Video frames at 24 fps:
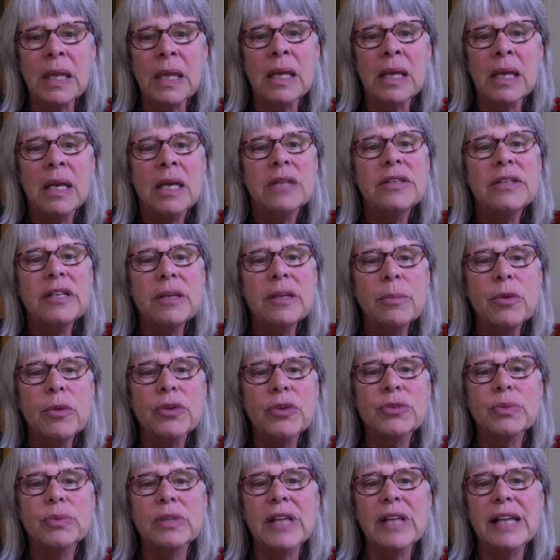DMOs
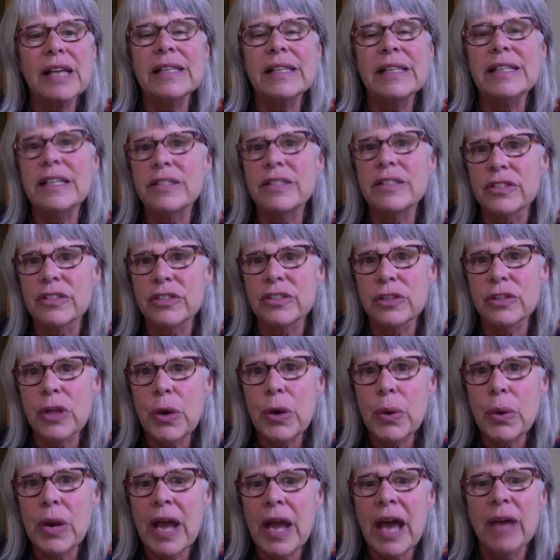will likely need to slow
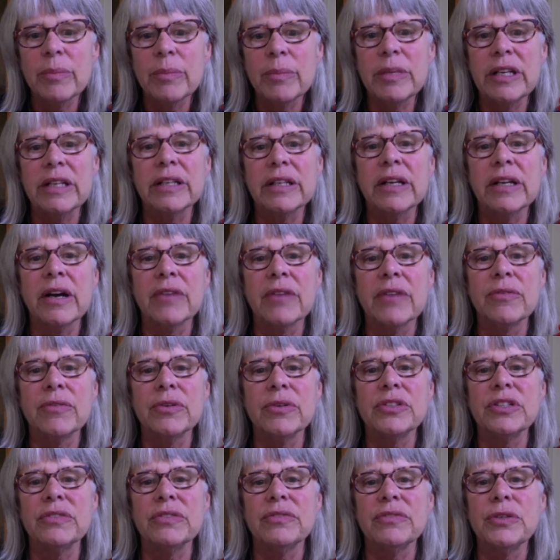down media coverage
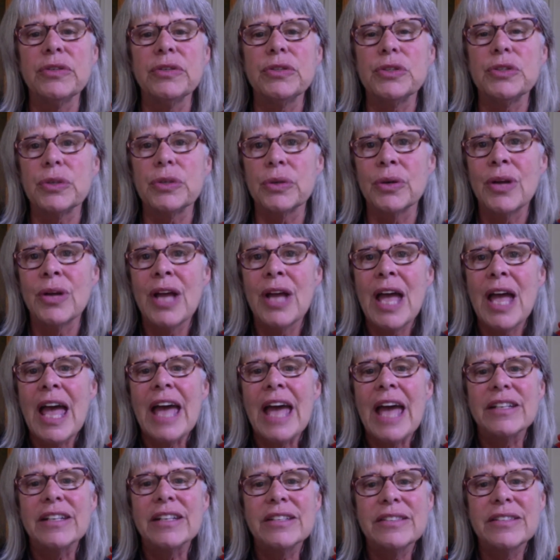in future
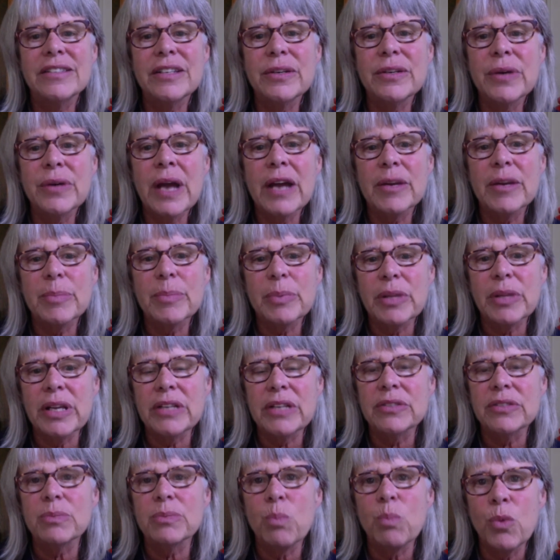and consider how to
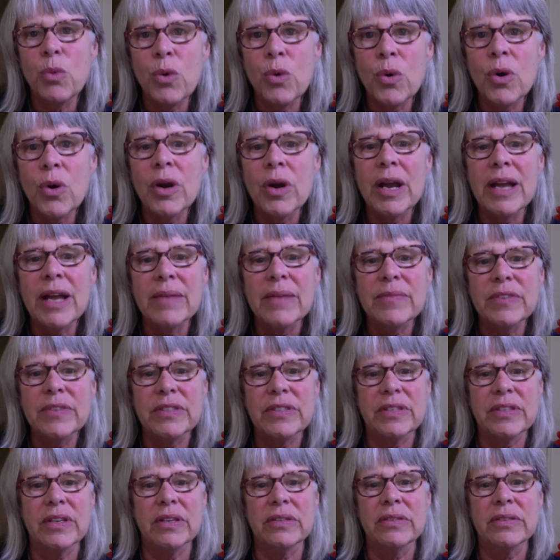place more
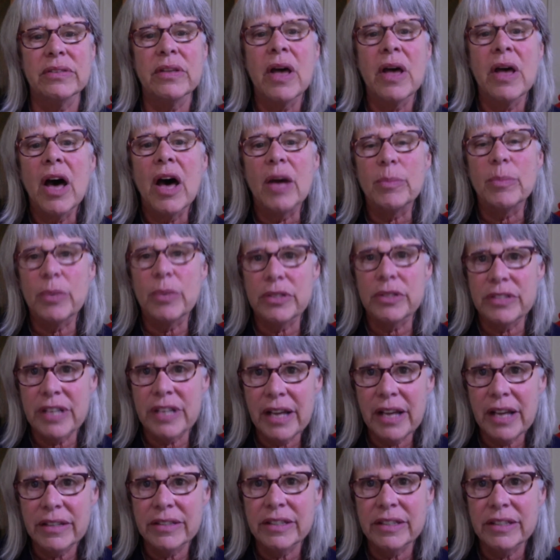emphasis on
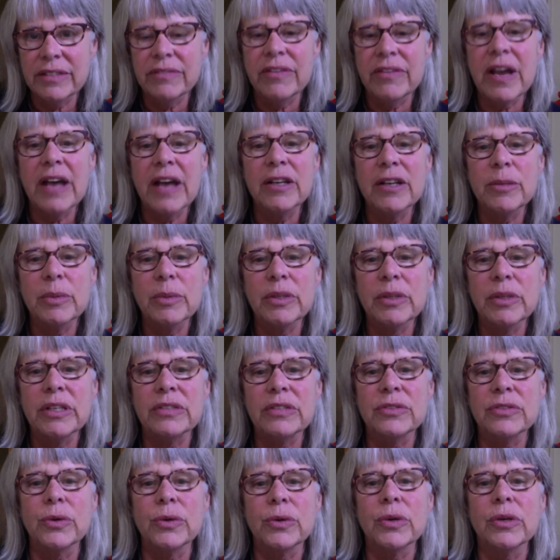protecting valuable
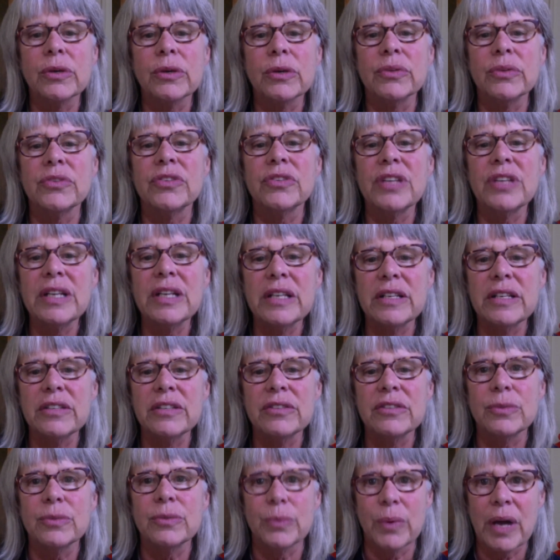historical cities
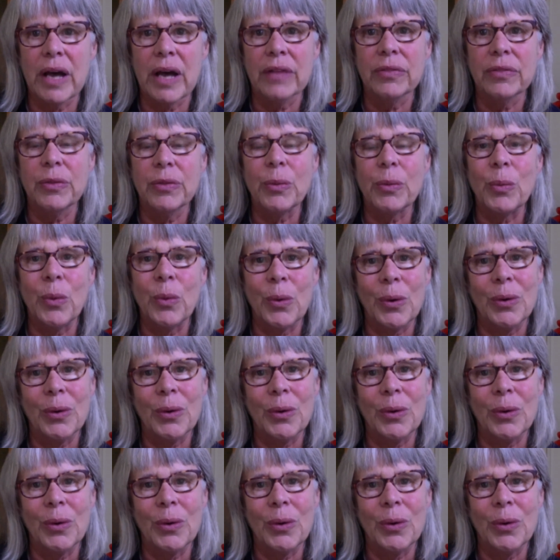throughout the world.